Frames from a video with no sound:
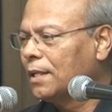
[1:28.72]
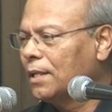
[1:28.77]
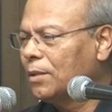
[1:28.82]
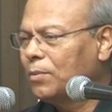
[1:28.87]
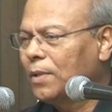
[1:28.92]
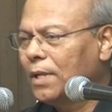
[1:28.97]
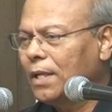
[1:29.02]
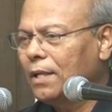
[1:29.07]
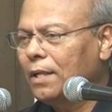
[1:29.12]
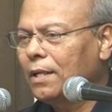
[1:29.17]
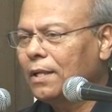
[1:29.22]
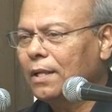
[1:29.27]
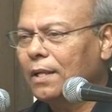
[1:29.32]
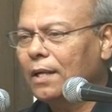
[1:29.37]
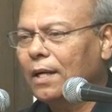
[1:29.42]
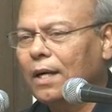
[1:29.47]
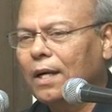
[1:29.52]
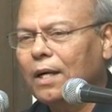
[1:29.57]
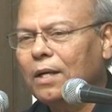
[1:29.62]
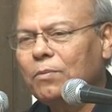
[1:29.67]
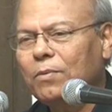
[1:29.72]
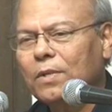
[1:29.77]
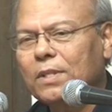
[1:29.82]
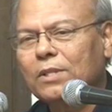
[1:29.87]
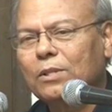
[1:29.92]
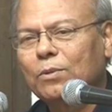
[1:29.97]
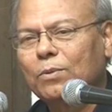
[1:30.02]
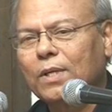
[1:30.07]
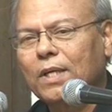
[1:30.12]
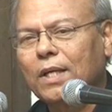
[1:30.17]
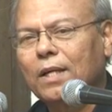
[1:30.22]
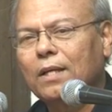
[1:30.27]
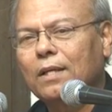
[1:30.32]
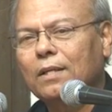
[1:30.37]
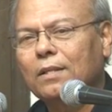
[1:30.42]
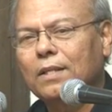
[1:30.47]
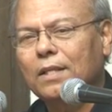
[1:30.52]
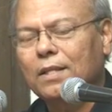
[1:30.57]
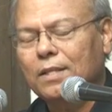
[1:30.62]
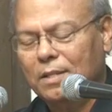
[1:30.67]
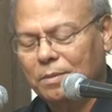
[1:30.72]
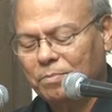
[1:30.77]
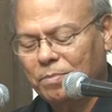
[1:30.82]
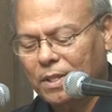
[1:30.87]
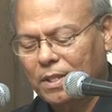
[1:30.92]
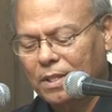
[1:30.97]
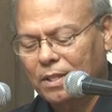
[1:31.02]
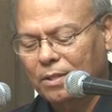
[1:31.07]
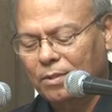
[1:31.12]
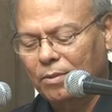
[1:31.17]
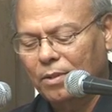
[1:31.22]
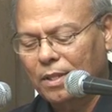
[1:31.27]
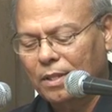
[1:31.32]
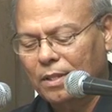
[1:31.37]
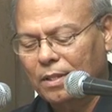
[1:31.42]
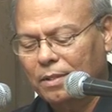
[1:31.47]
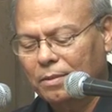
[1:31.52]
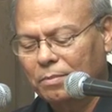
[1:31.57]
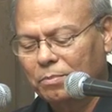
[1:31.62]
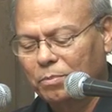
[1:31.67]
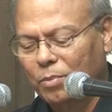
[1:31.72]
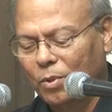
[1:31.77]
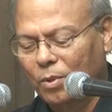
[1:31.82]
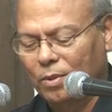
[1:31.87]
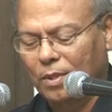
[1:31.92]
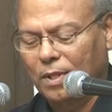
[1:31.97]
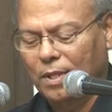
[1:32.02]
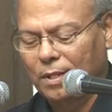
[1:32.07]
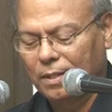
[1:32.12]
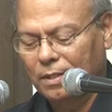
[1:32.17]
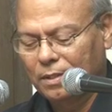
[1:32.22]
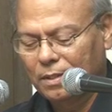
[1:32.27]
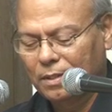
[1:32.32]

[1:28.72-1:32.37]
Now, when I was looking this particular book